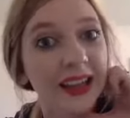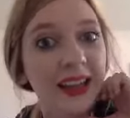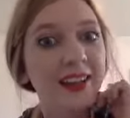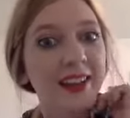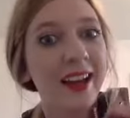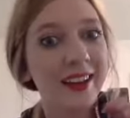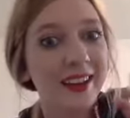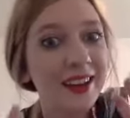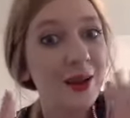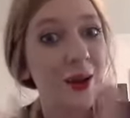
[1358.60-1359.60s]
That
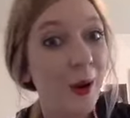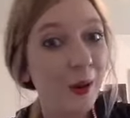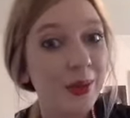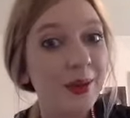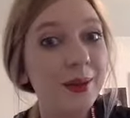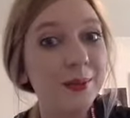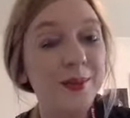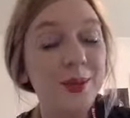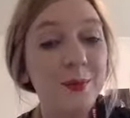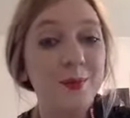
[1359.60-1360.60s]
he called them
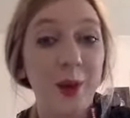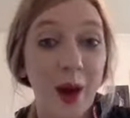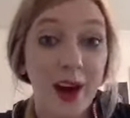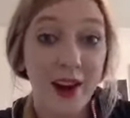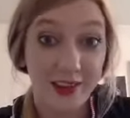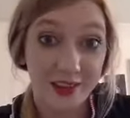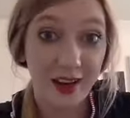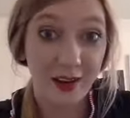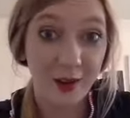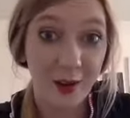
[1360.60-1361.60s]
to buy the
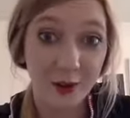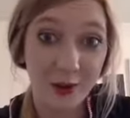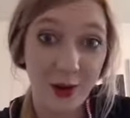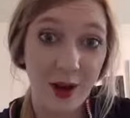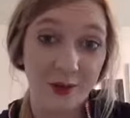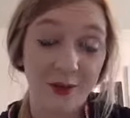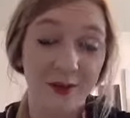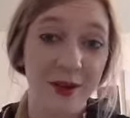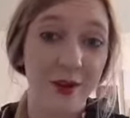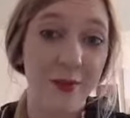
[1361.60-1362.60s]
technology off of
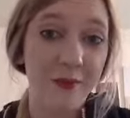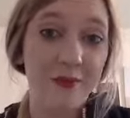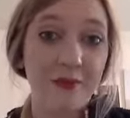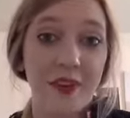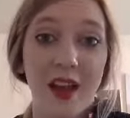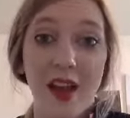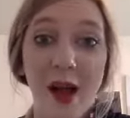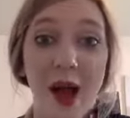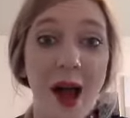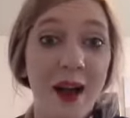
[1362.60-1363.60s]
them.
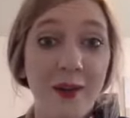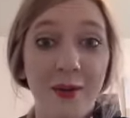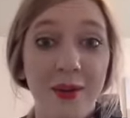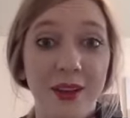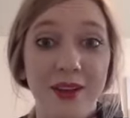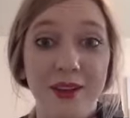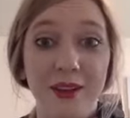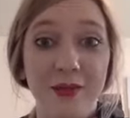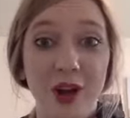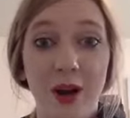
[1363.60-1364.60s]
I don't think
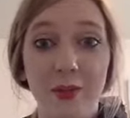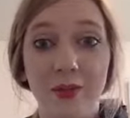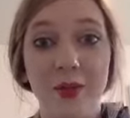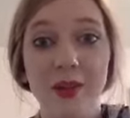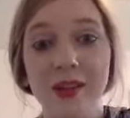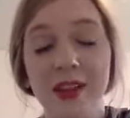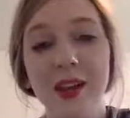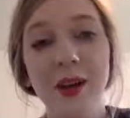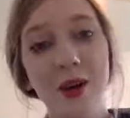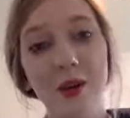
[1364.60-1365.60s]
Steve Jobs would want to say,
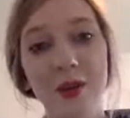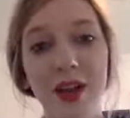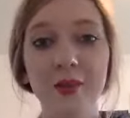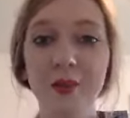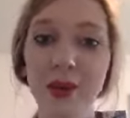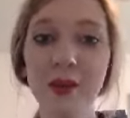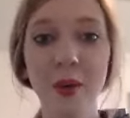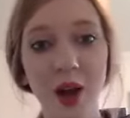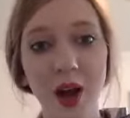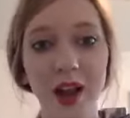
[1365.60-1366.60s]
oh, like, we
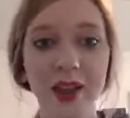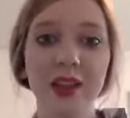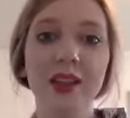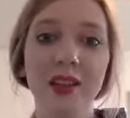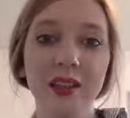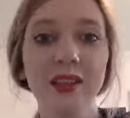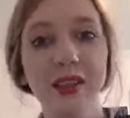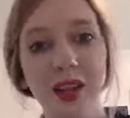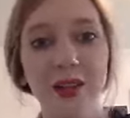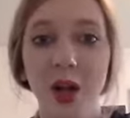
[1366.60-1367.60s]
bought
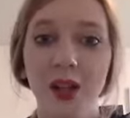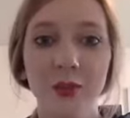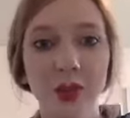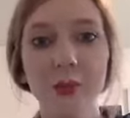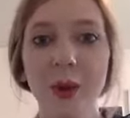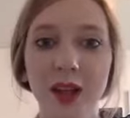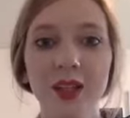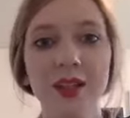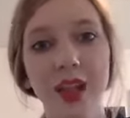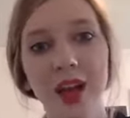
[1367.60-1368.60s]

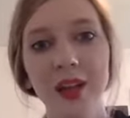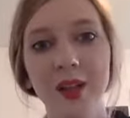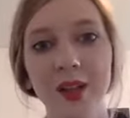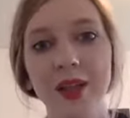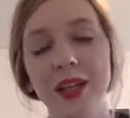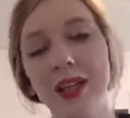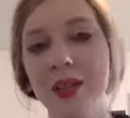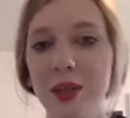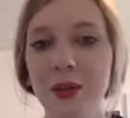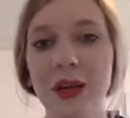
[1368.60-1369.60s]
Skyhook and
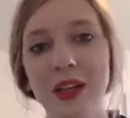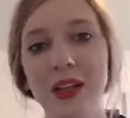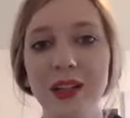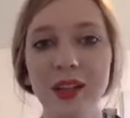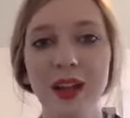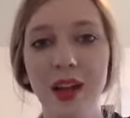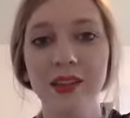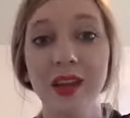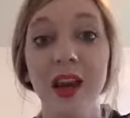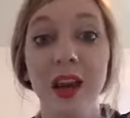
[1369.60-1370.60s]
integrated into us.
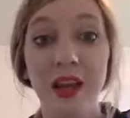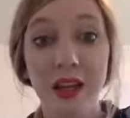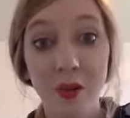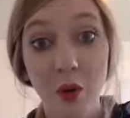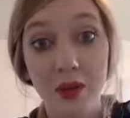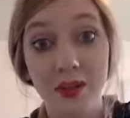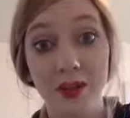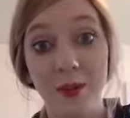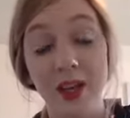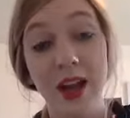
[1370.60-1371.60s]
He wanted
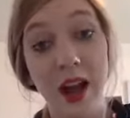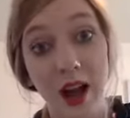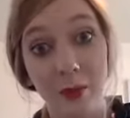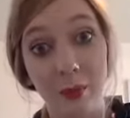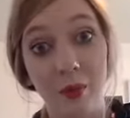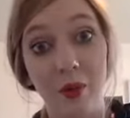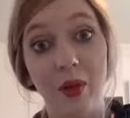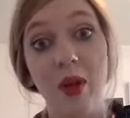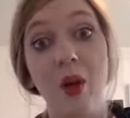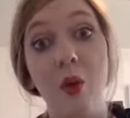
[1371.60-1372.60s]
to be Apple.
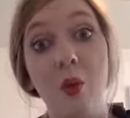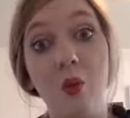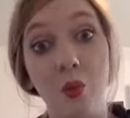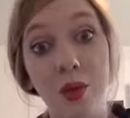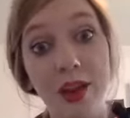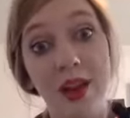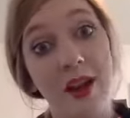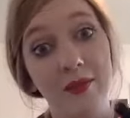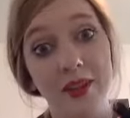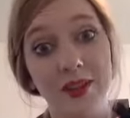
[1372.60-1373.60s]
We
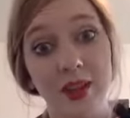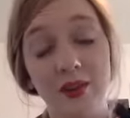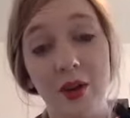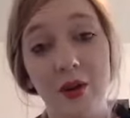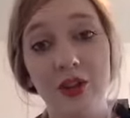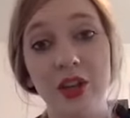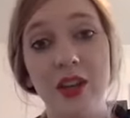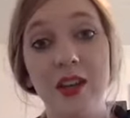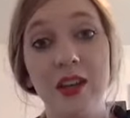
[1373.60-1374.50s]
have this technology.